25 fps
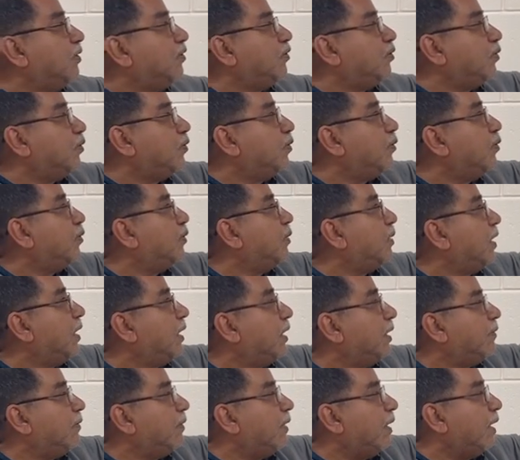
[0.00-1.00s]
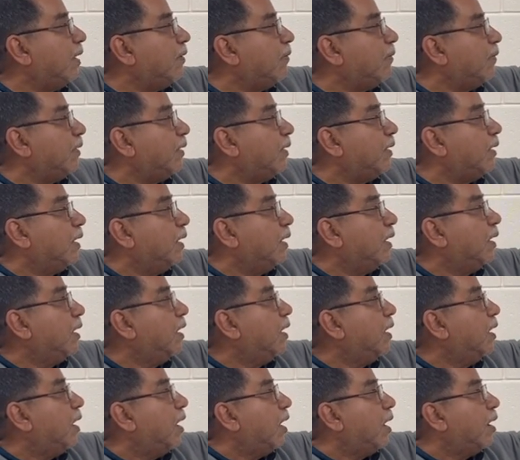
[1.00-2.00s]
2, negative 11.
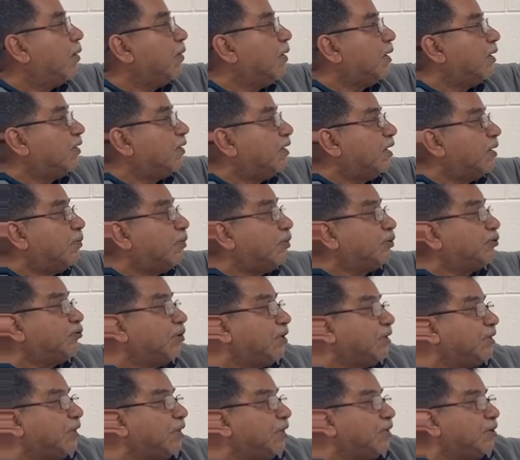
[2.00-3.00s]
I'm going to demonstrate that